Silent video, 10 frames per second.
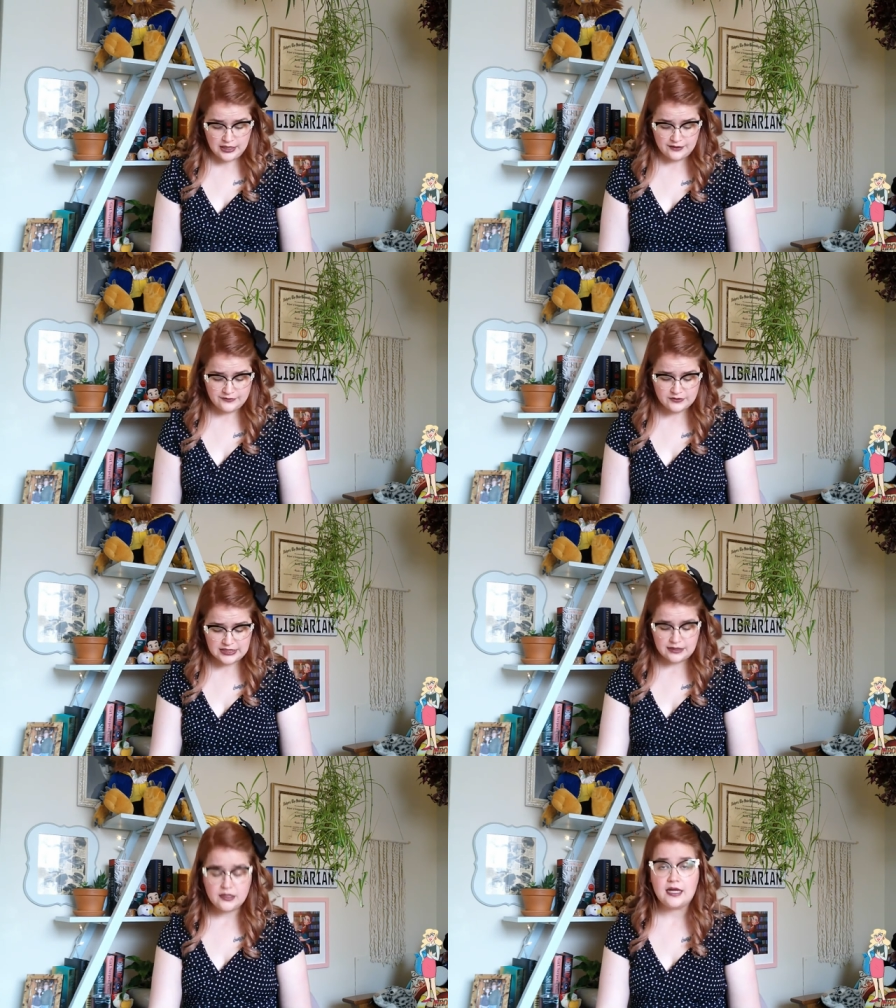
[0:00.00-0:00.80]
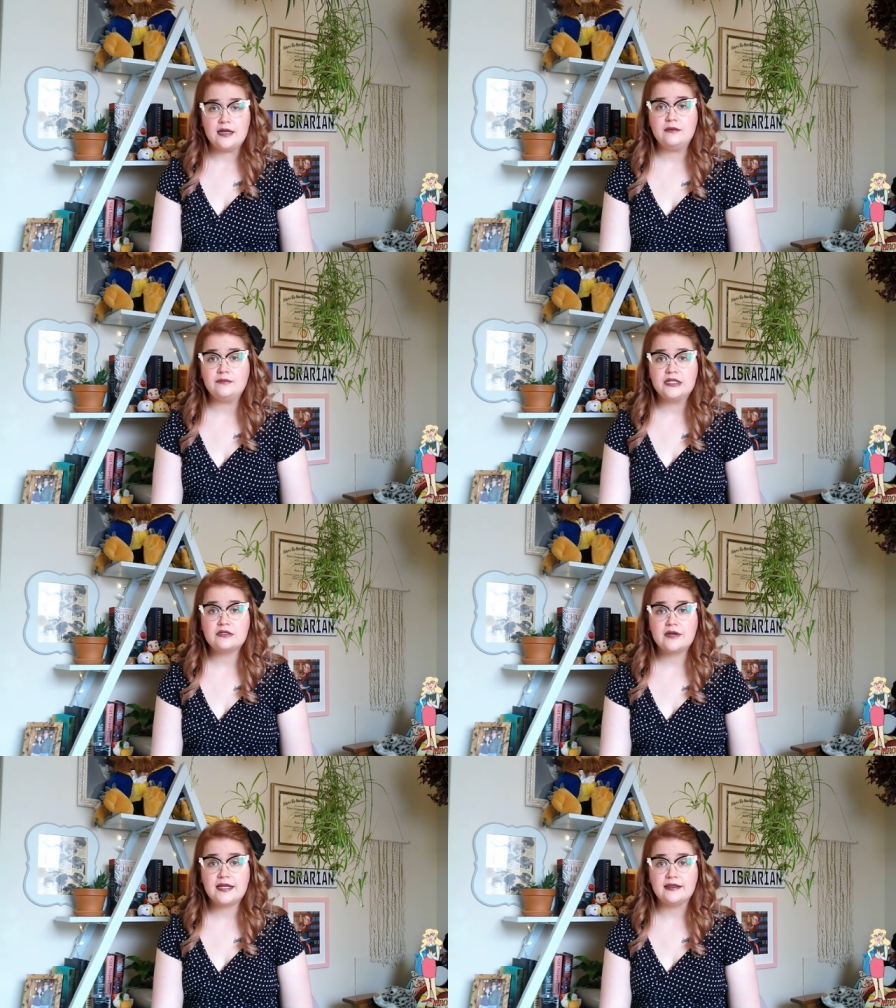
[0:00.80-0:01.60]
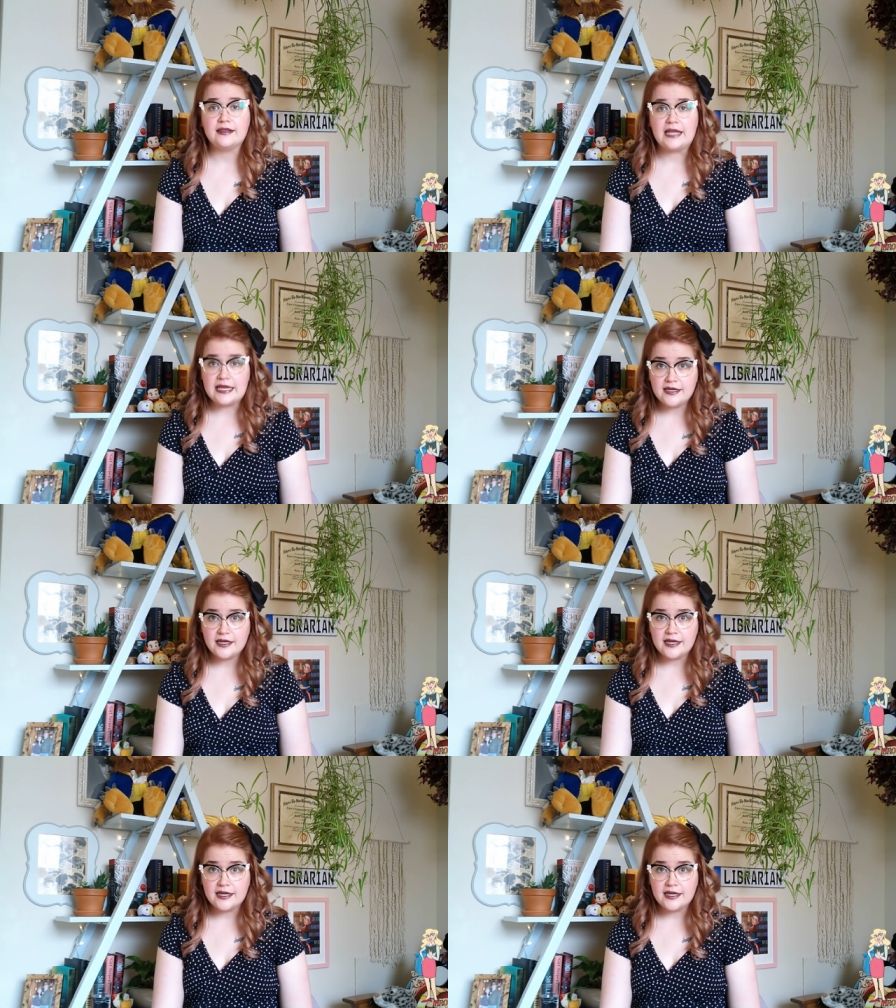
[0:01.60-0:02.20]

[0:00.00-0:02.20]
If you did, um, please go ahead and like